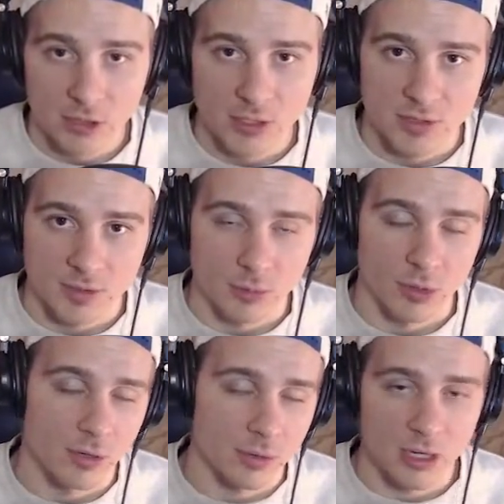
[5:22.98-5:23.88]
He was
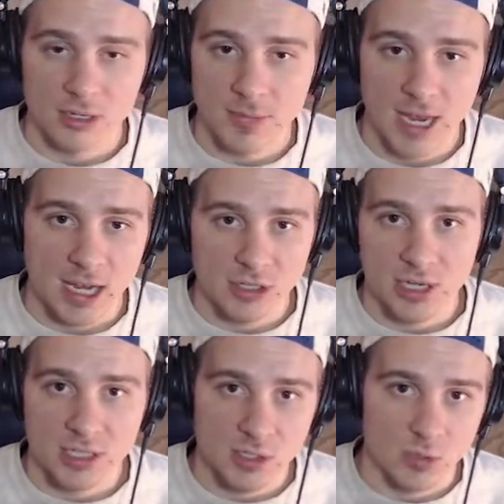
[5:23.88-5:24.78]
deployed at running back,
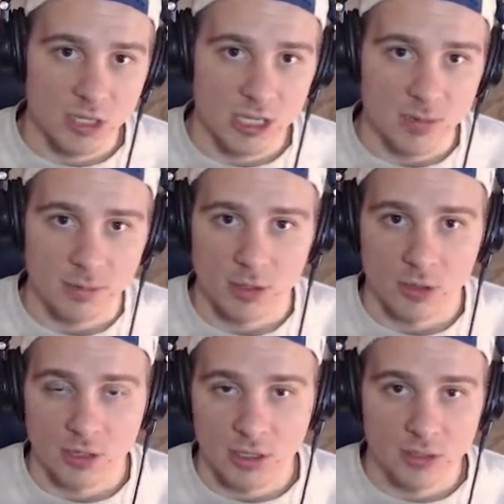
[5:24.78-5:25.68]
jet sweep,
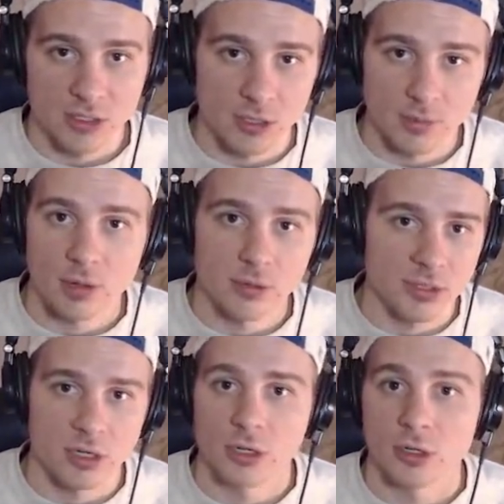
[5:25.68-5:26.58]
kick return, punt
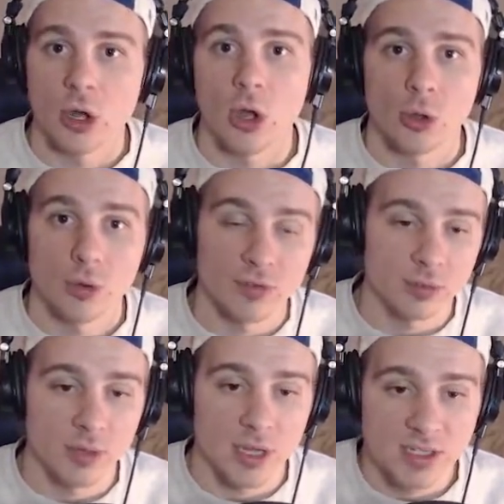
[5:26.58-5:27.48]
return, all over the
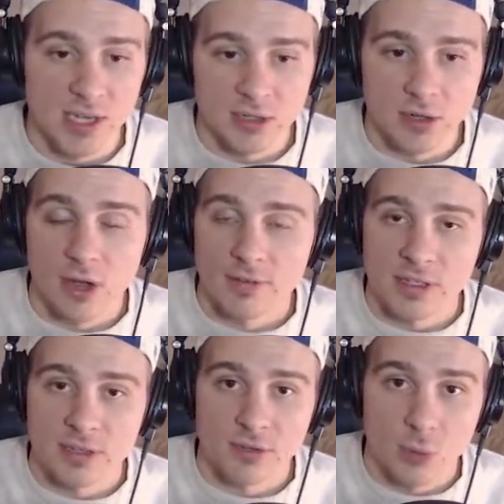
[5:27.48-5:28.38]
place as an
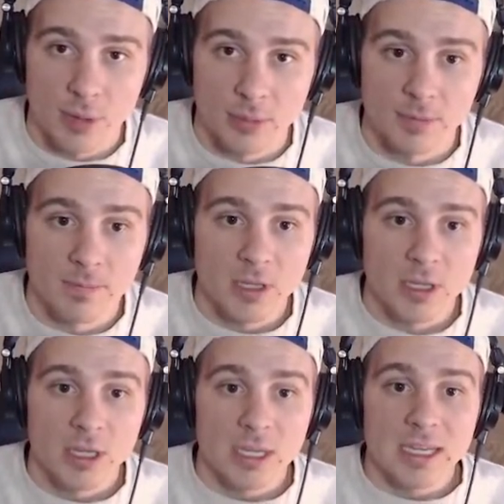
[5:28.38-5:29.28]
offensive weapon.
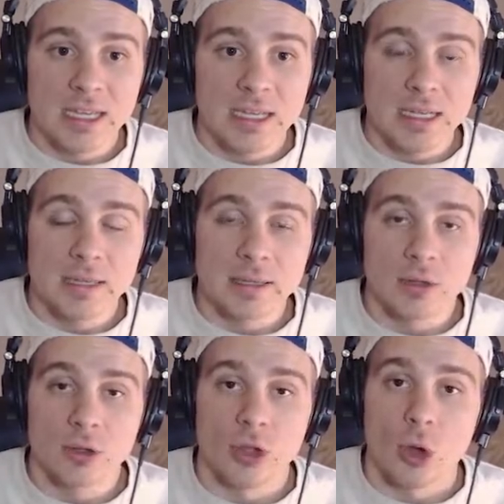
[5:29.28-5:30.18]

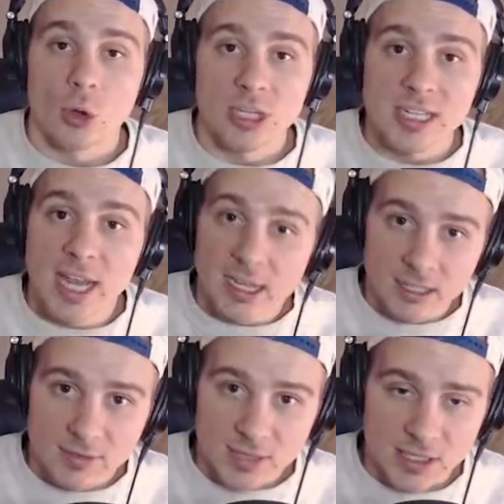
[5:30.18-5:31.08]
The only
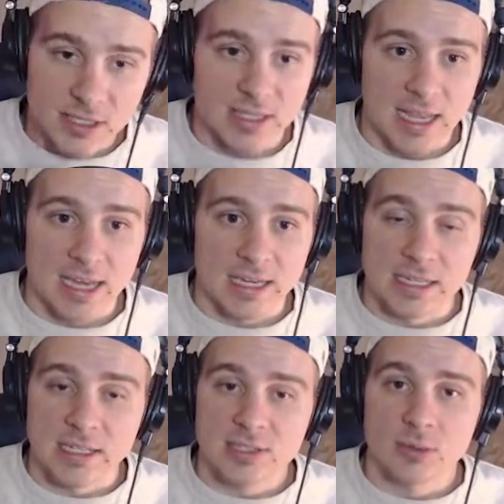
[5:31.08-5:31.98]
negatives is that he
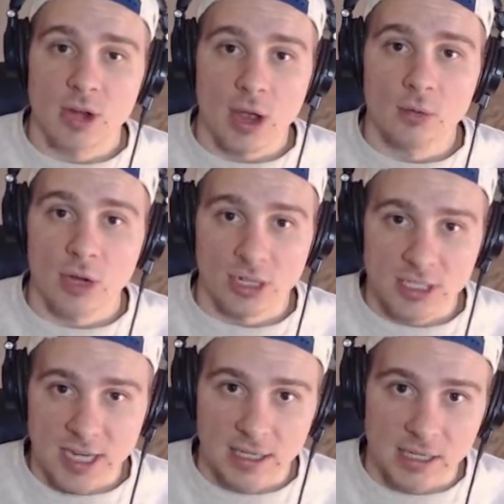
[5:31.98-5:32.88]
needs some route running
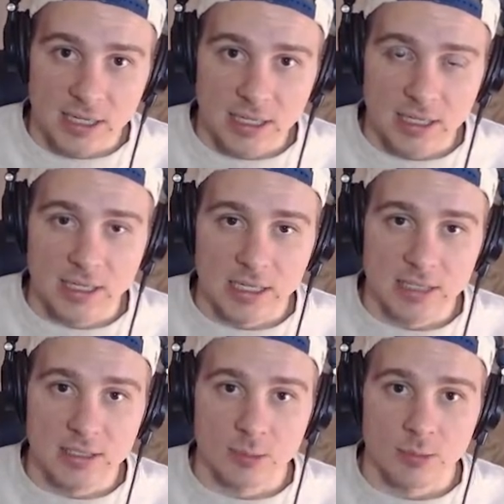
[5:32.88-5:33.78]
technique. He
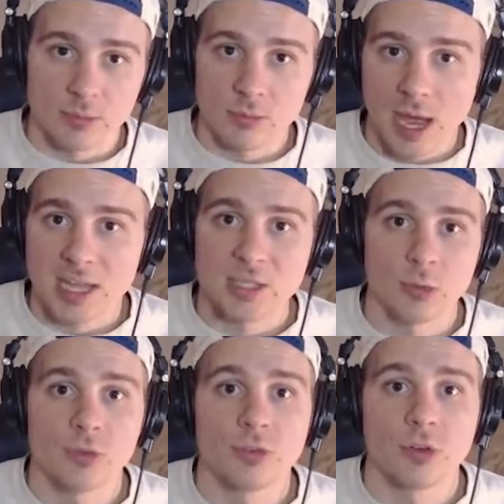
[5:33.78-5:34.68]
needs some
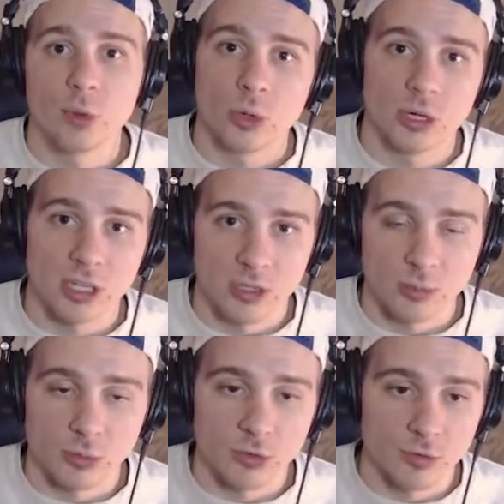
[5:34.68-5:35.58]
possible footwork
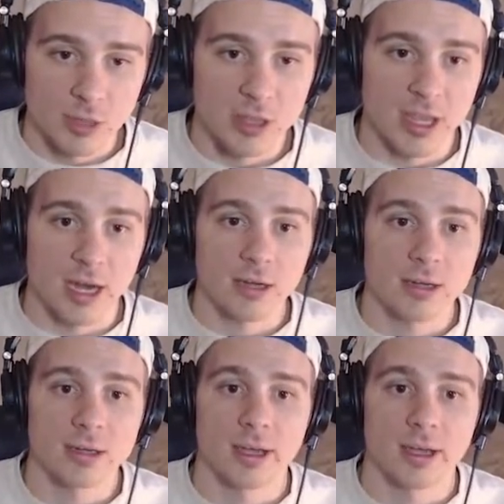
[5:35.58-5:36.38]
improvement there.